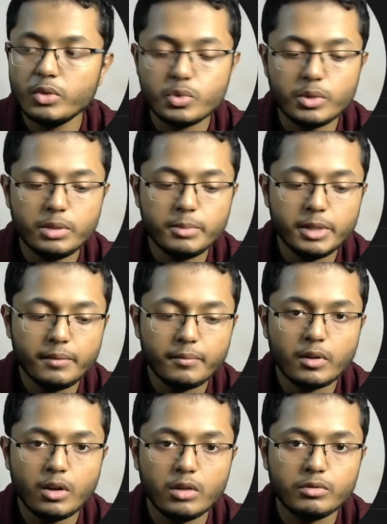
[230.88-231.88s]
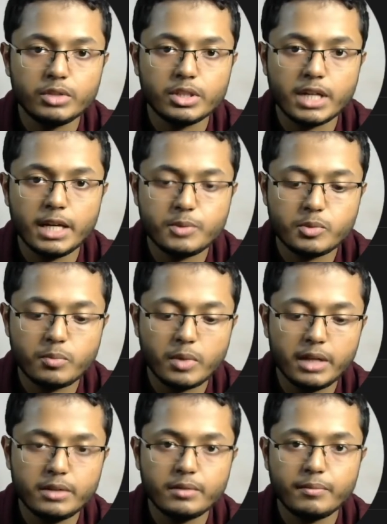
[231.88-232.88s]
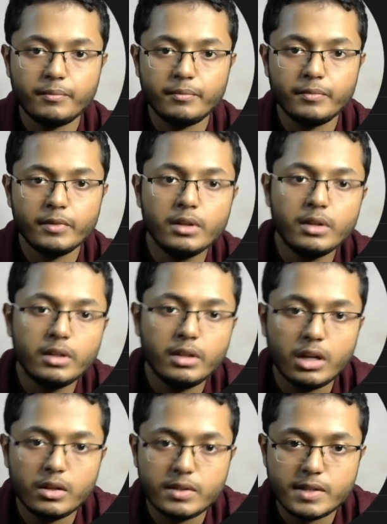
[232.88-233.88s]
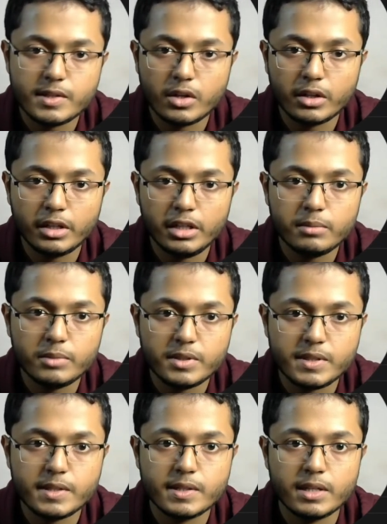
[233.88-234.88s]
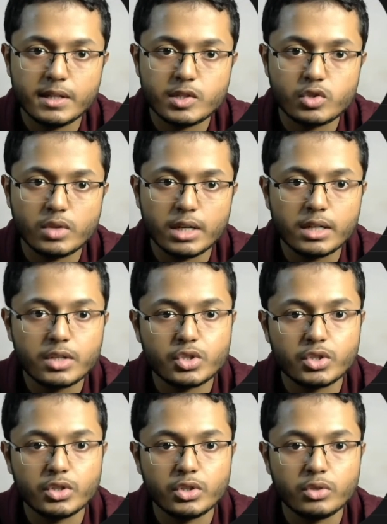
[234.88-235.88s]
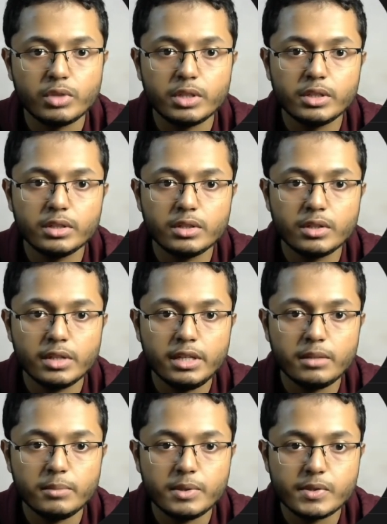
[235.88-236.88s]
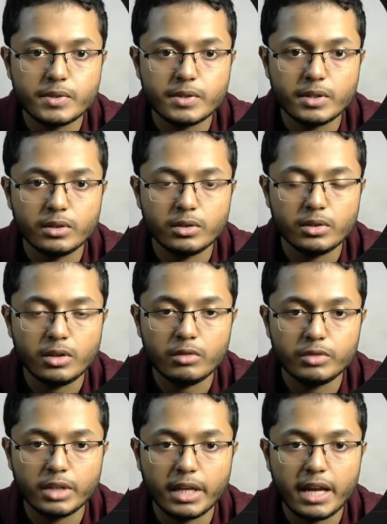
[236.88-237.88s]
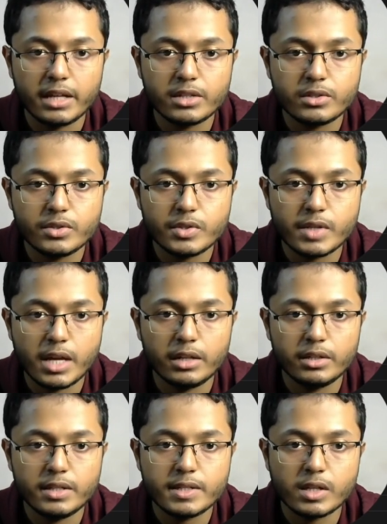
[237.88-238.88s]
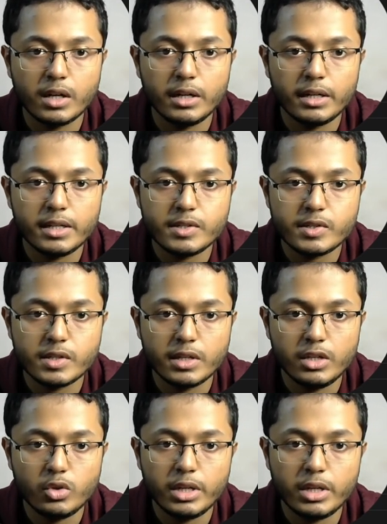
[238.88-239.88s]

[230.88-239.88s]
which will be of the type sprite. Now this is not an enum, this is a struct. What the enum is of the characters, and this contains a